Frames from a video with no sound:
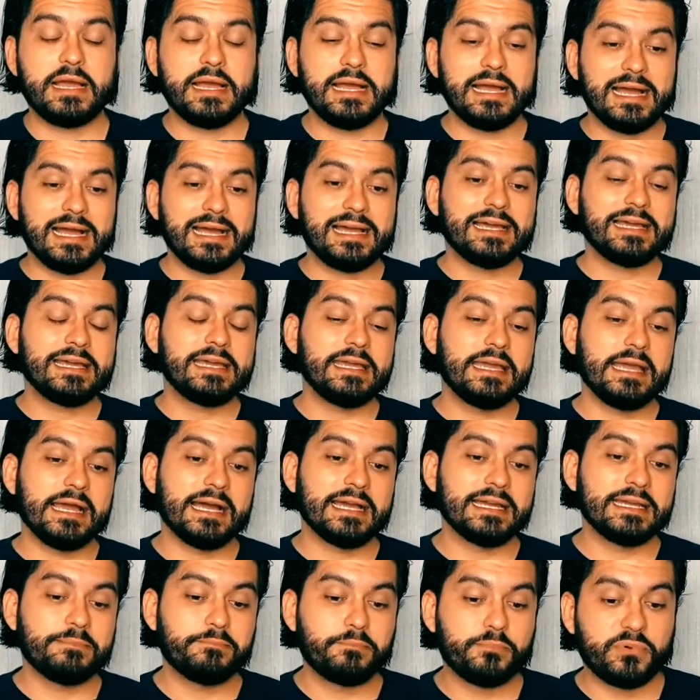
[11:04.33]

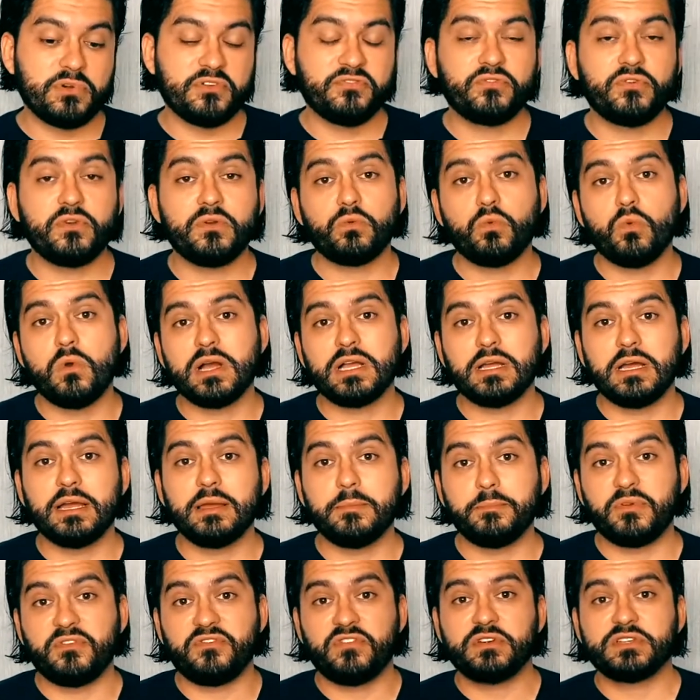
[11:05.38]
I
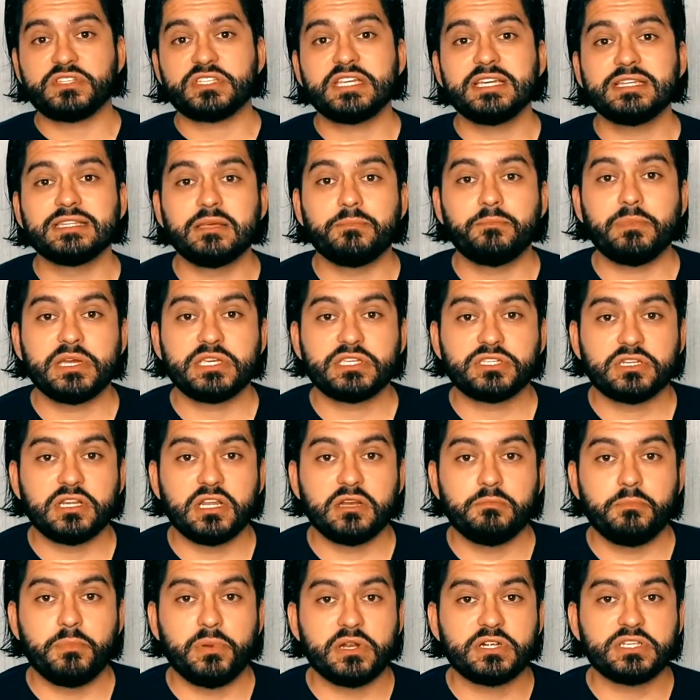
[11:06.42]
prefer seeing the patient
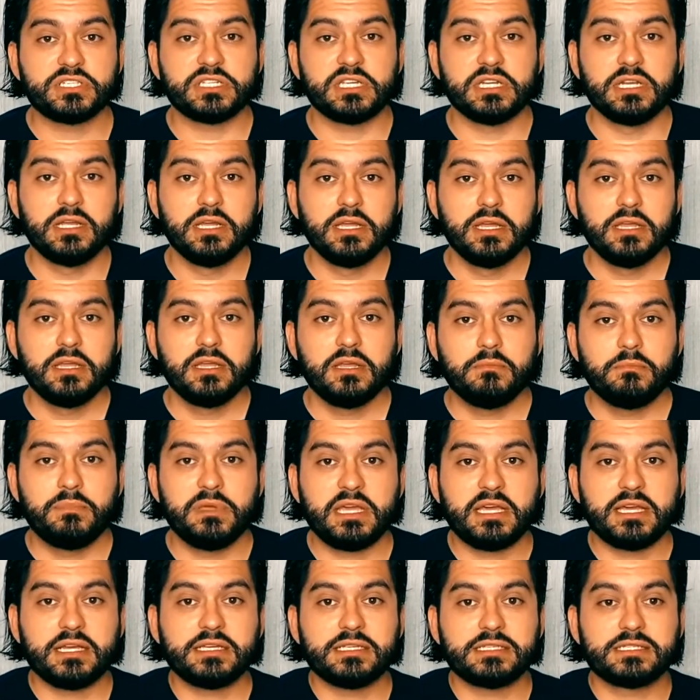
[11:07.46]
in person,
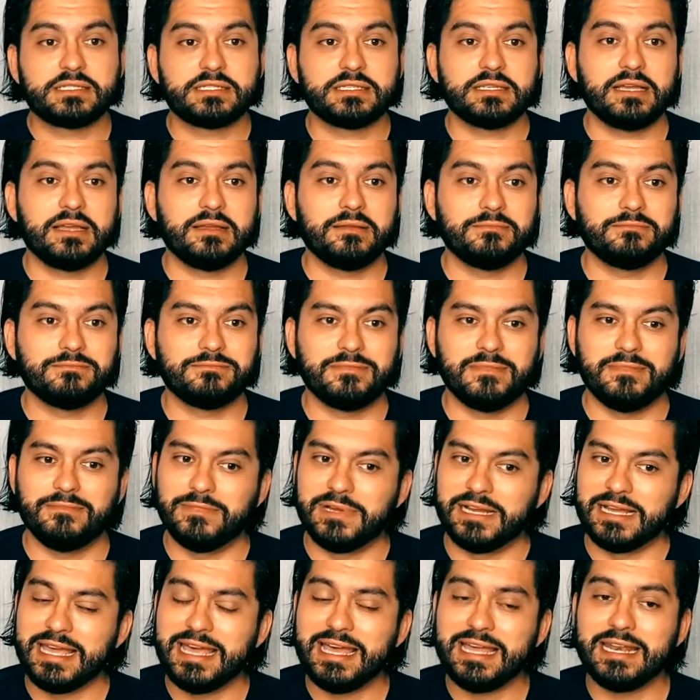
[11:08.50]
because
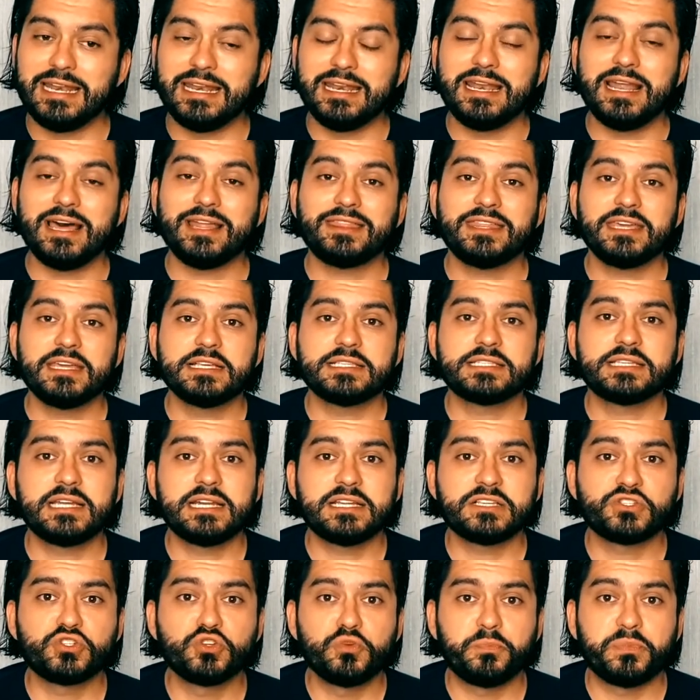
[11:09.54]
again, nothing is going
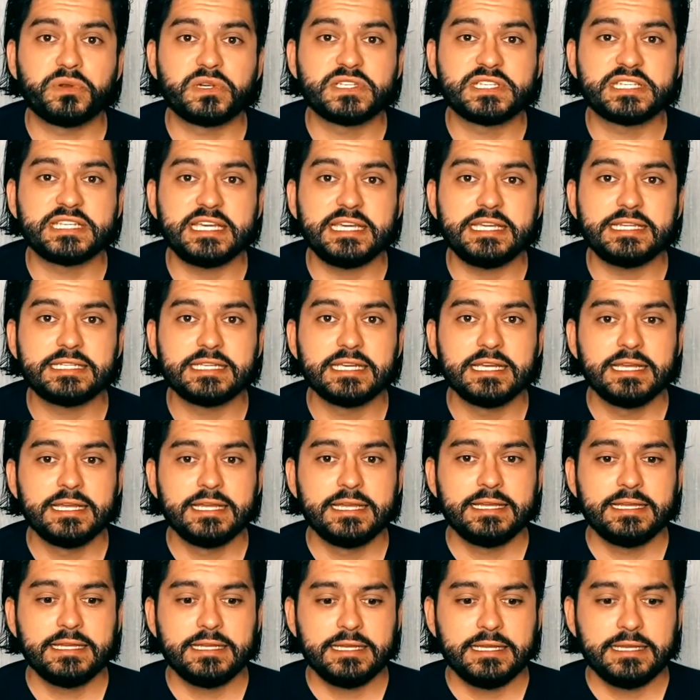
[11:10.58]
to supersede
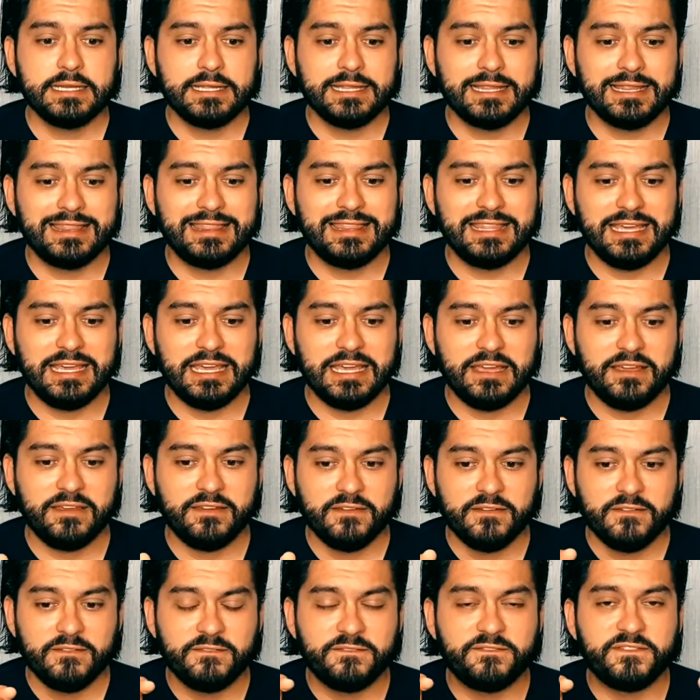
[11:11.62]
the
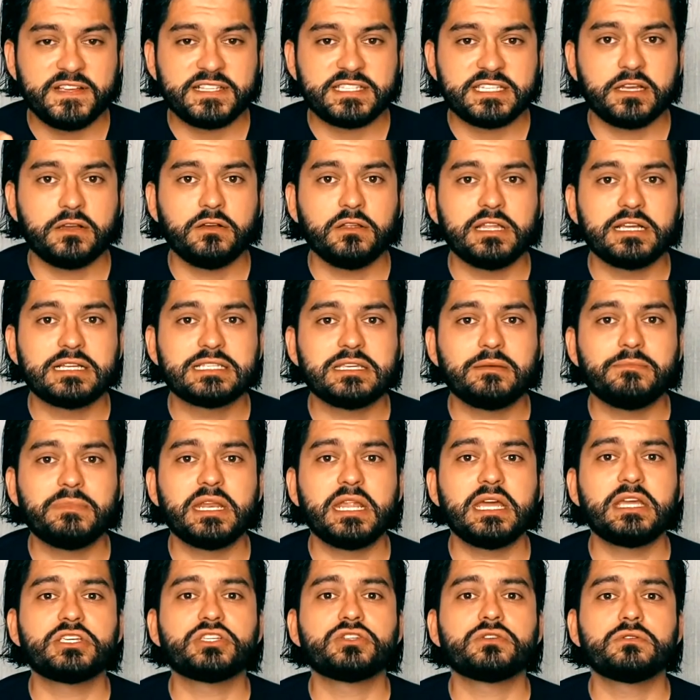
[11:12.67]
physical
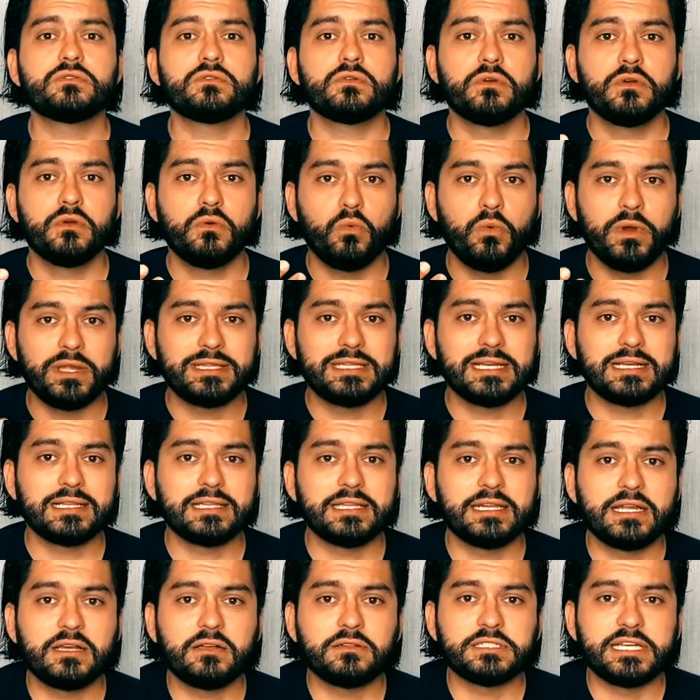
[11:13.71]
examination with the
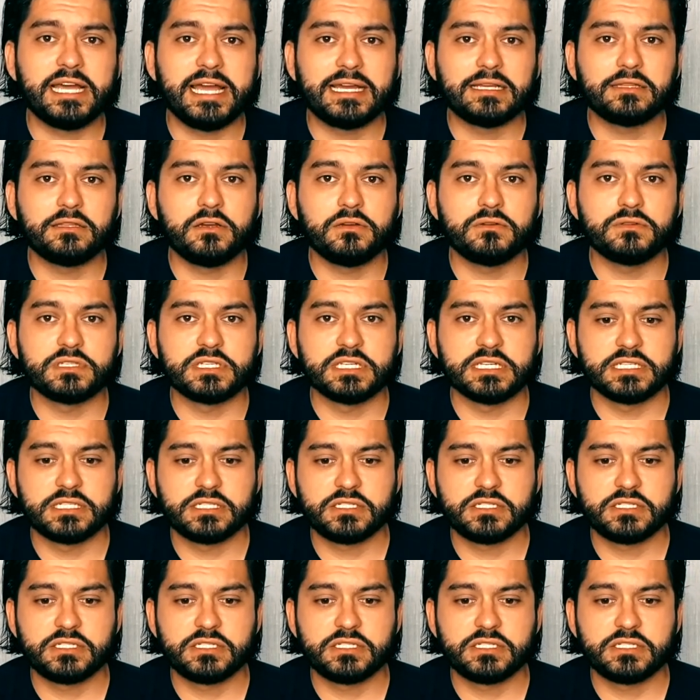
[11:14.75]
clinical diagnosis.